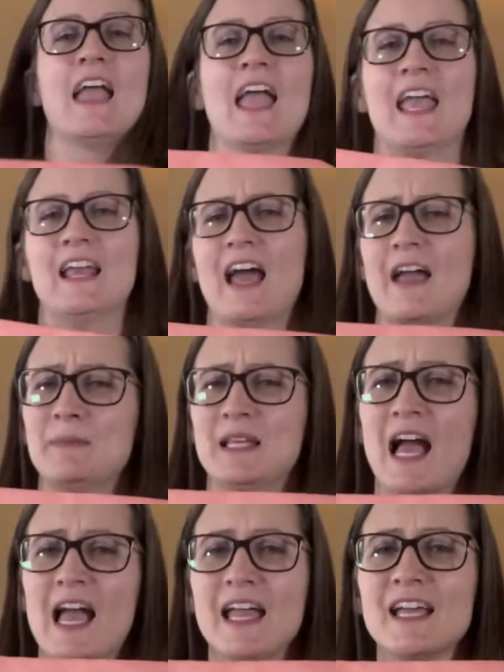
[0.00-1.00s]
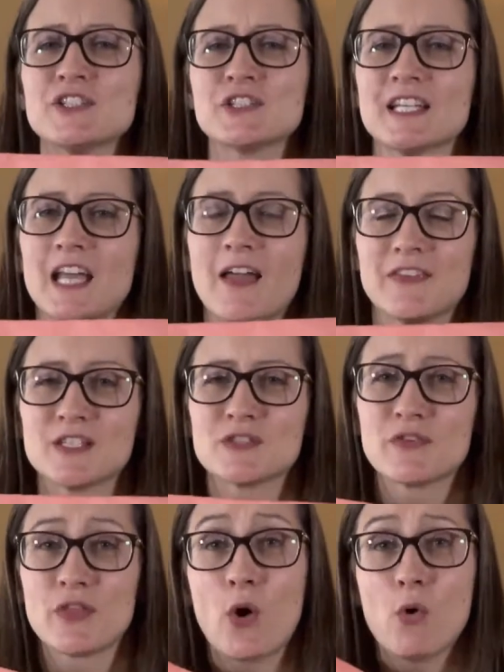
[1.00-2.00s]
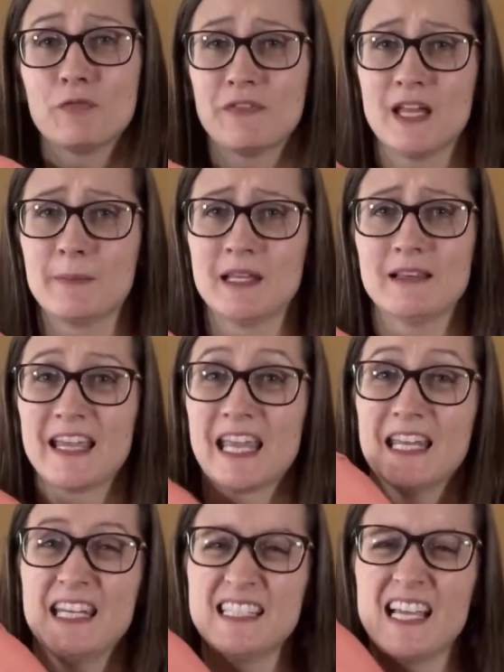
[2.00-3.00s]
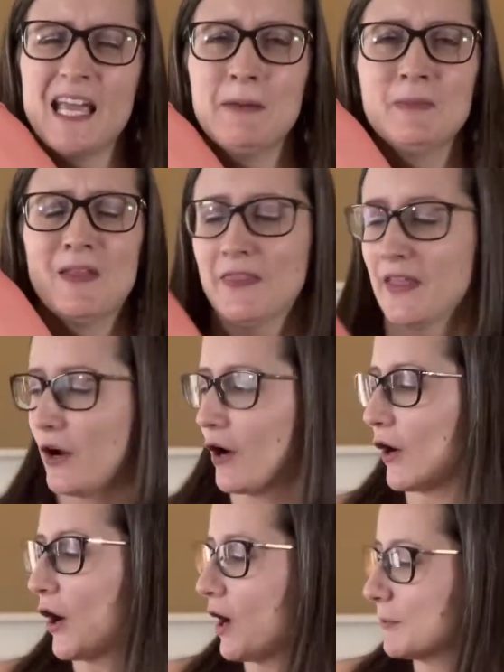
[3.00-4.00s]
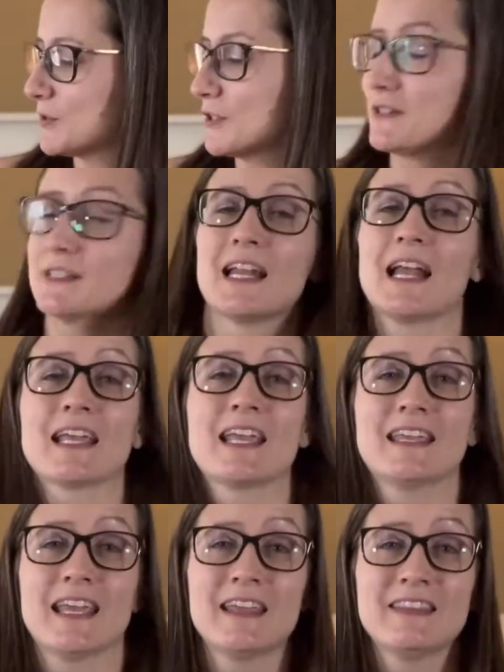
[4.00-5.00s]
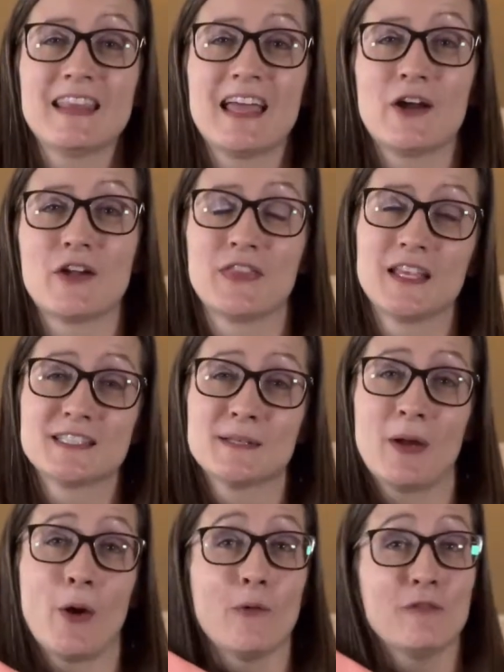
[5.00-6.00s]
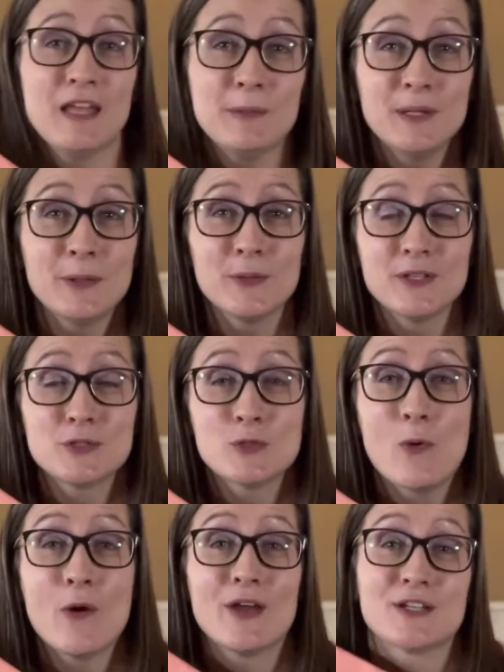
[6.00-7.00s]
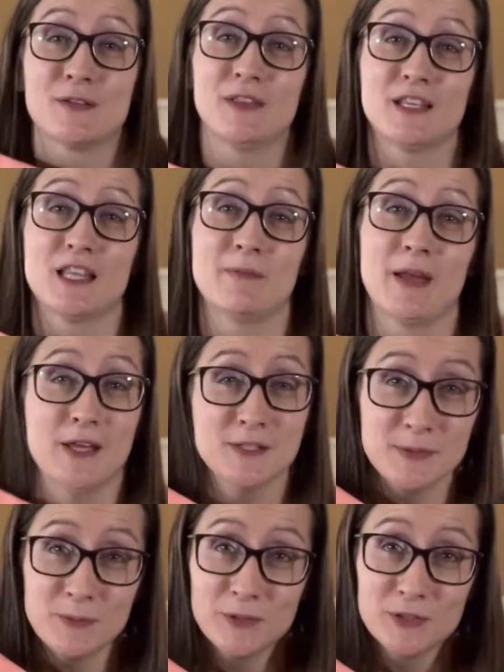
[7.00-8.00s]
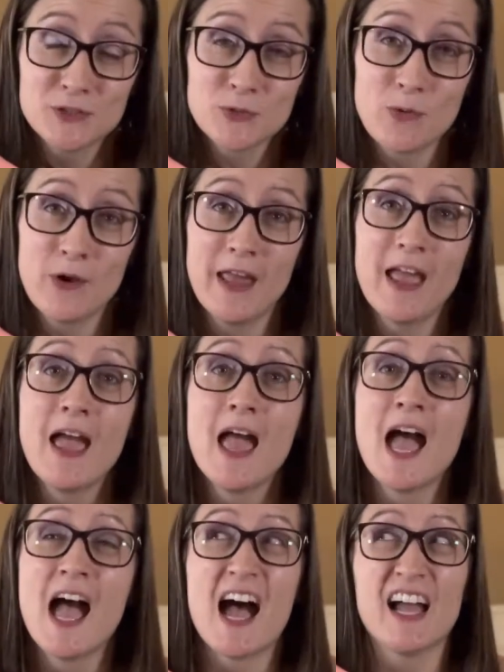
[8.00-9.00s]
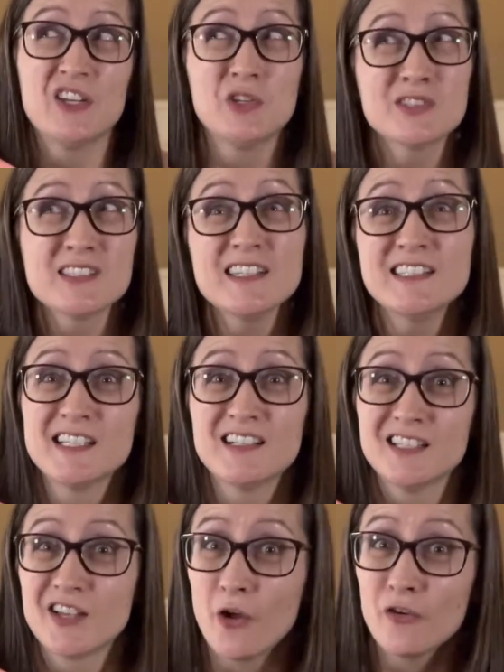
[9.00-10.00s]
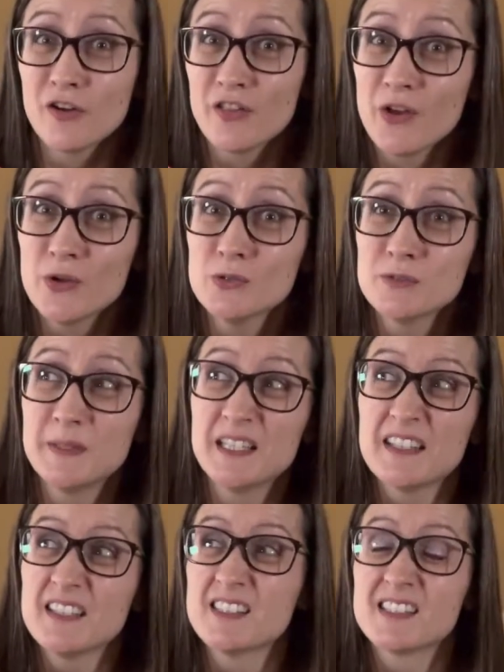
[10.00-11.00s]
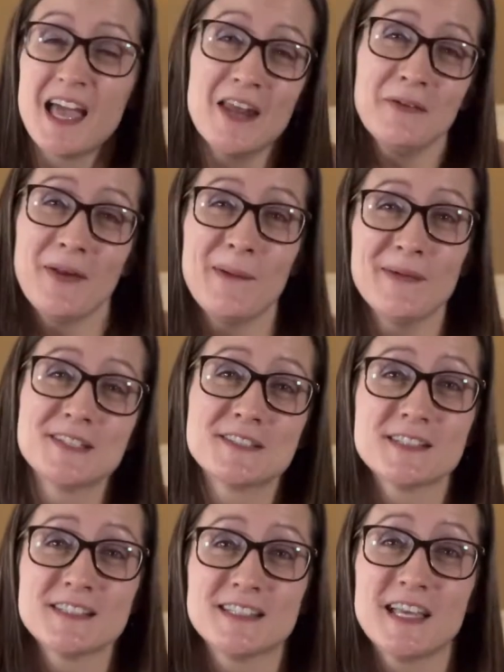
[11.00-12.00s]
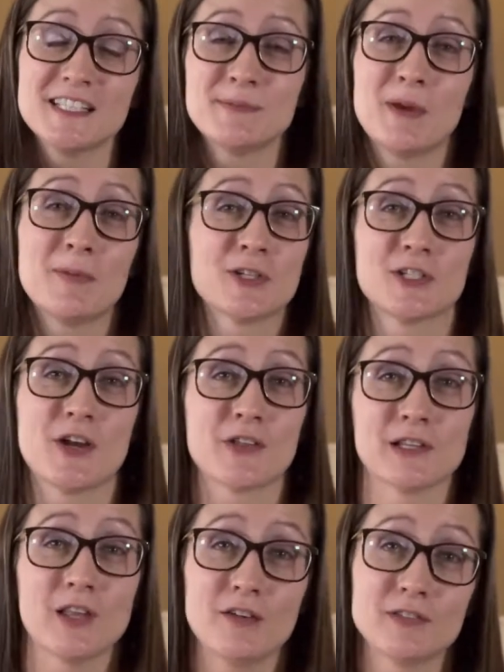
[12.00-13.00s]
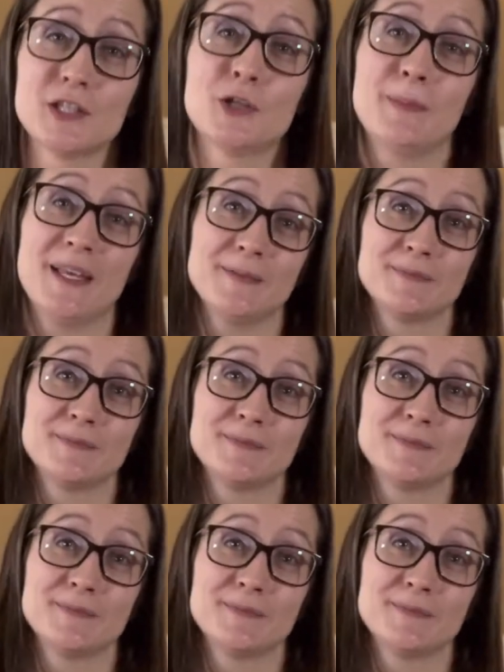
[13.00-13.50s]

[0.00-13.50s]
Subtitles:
And I mean, I actually got this for the whole family. Like anytime that there are options that I can get that are things that my whole family will enjoy or something that my husband will enjoy, I usually tend to go for those because I don't know, it's just nice to be able to share the love a little bit.